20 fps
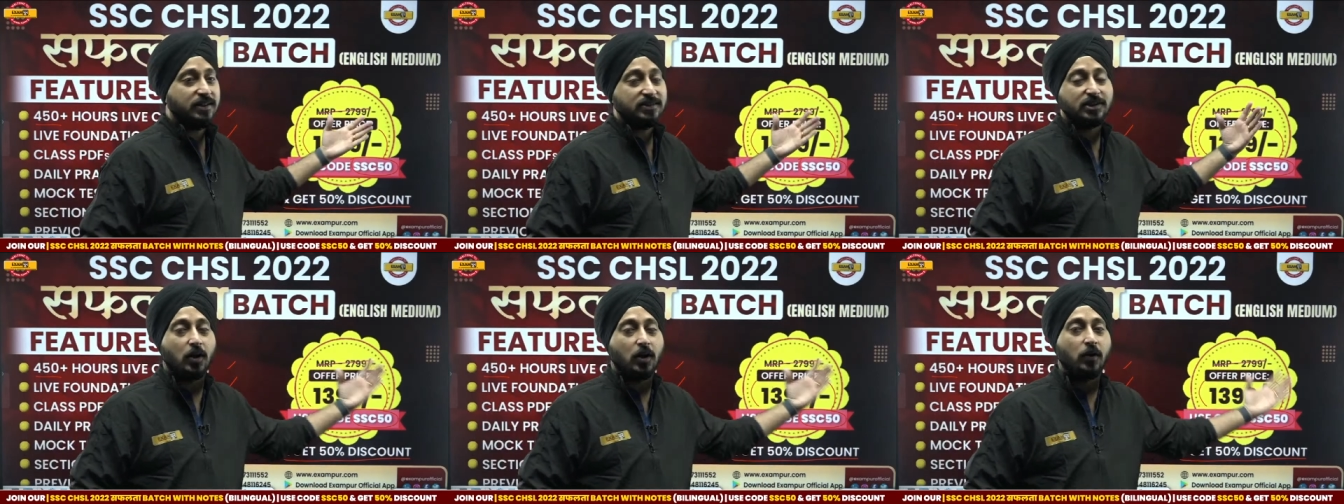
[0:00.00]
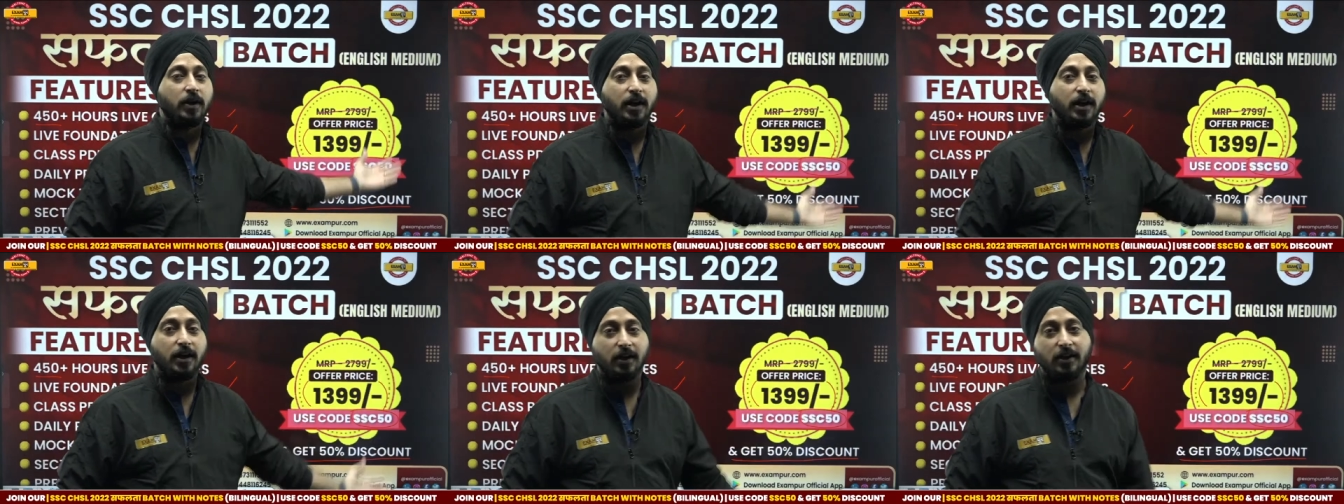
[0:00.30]

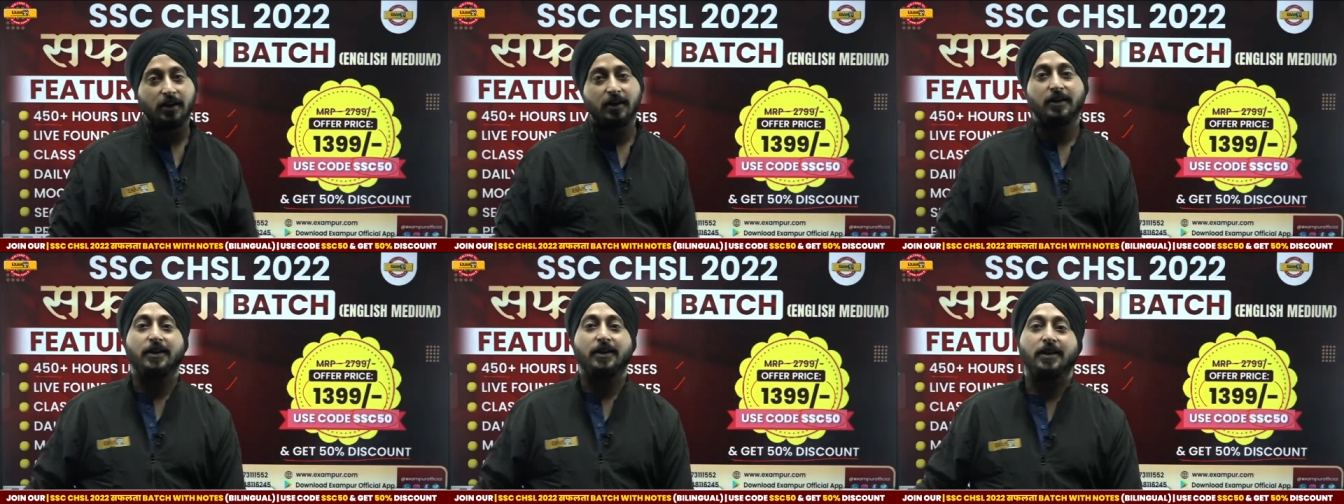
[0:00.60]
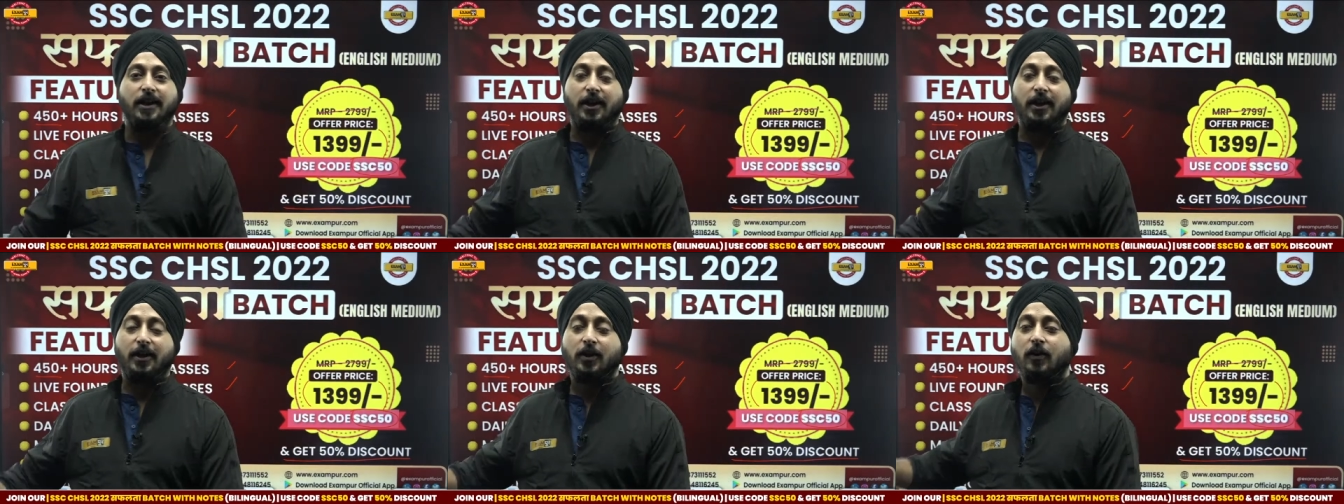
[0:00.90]
discount here
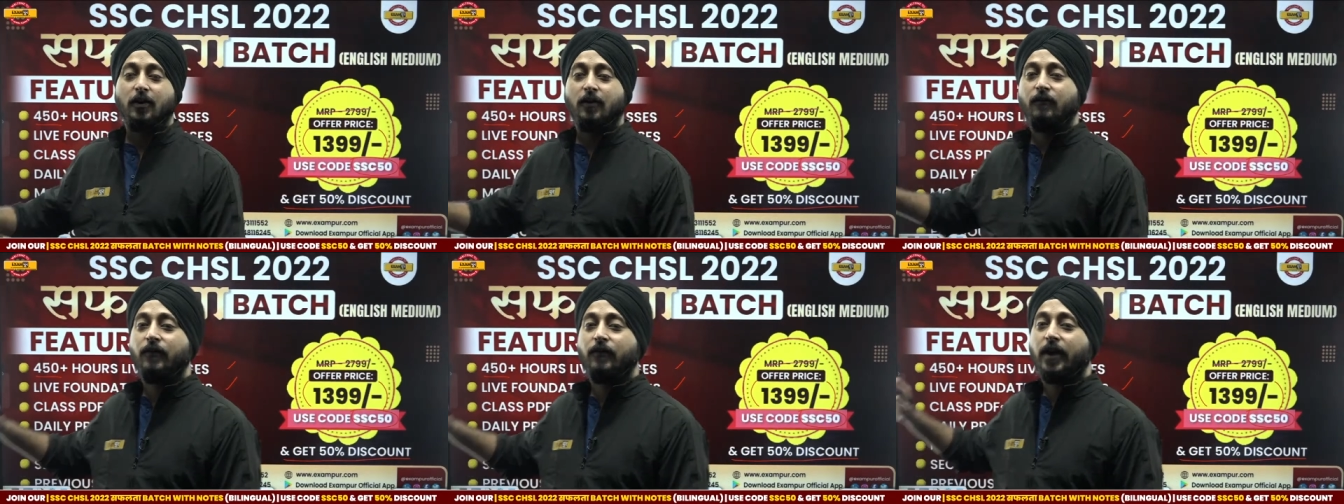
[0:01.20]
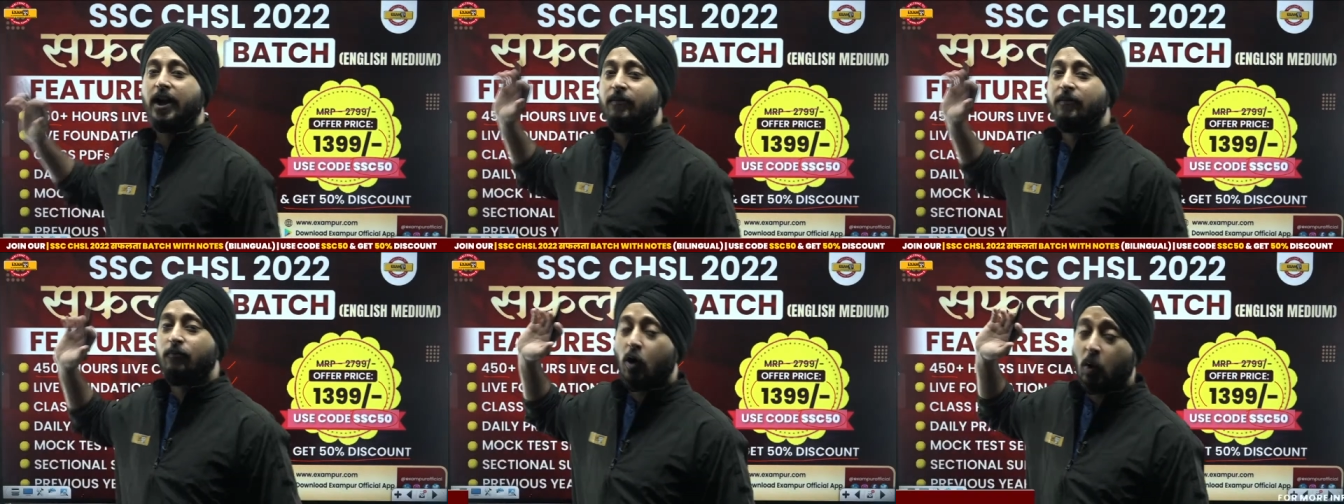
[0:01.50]
you know,
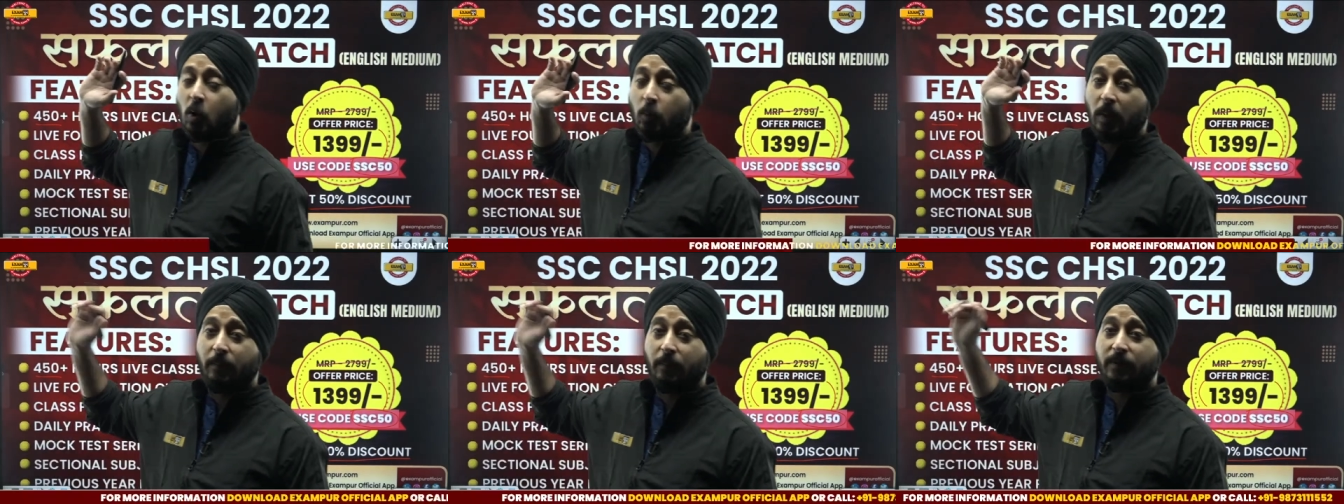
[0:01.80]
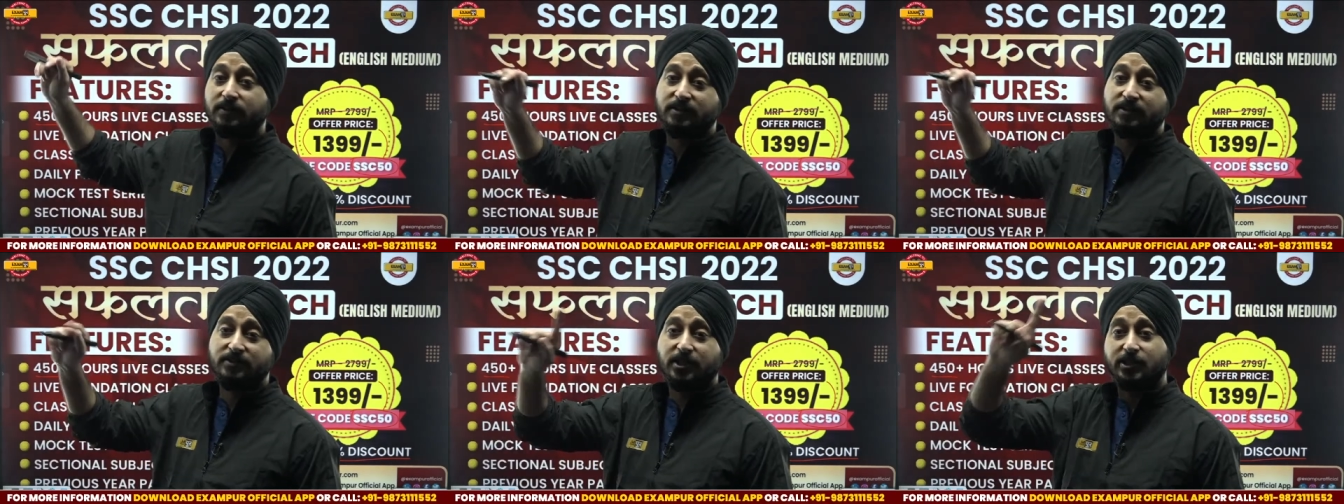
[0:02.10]
five mock
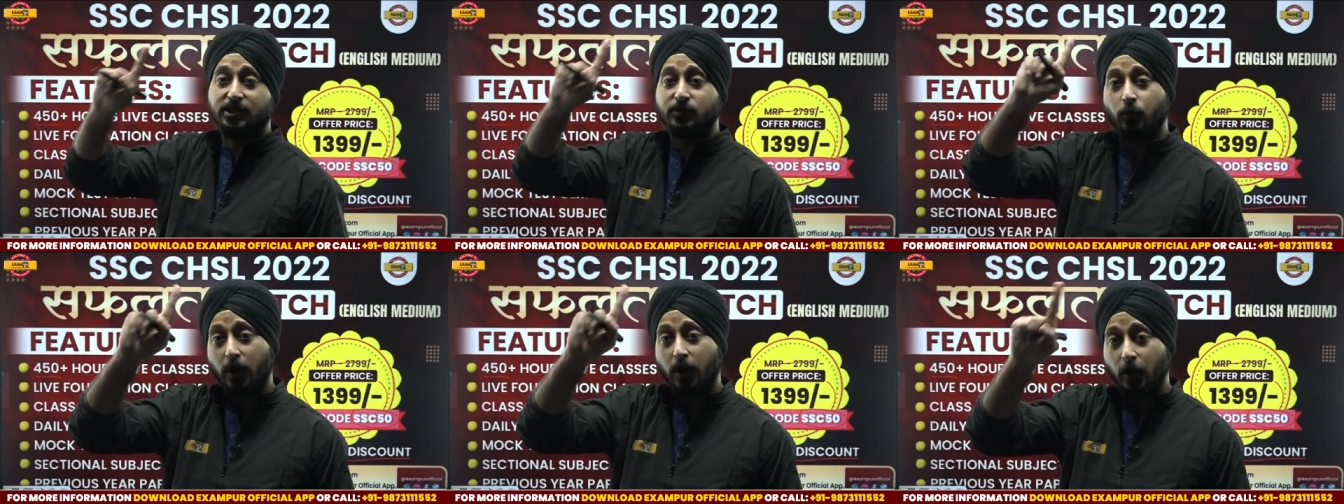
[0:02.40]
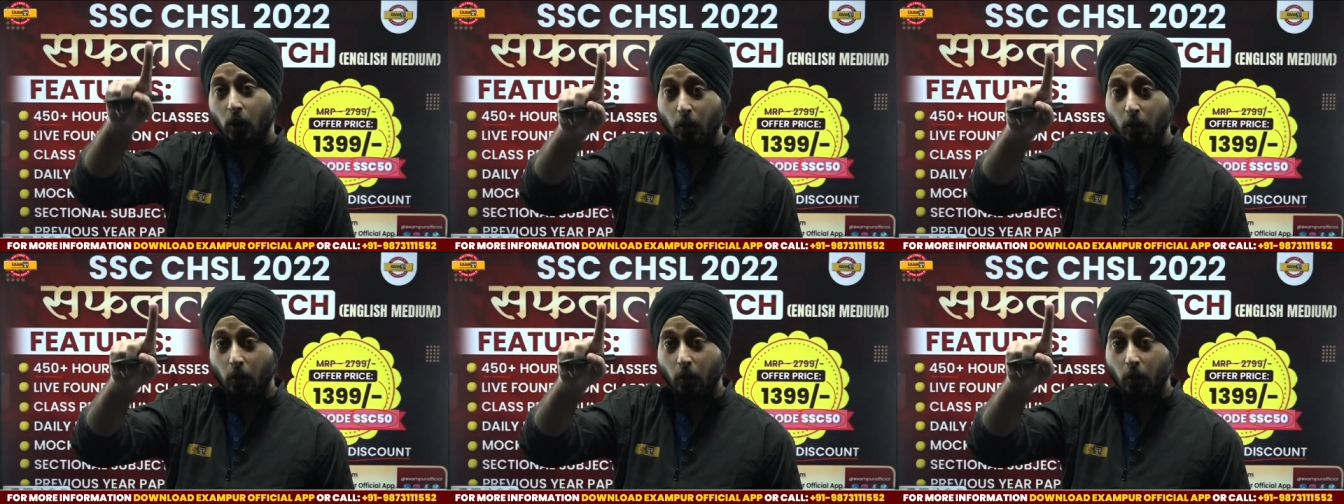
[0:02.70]
papers in just one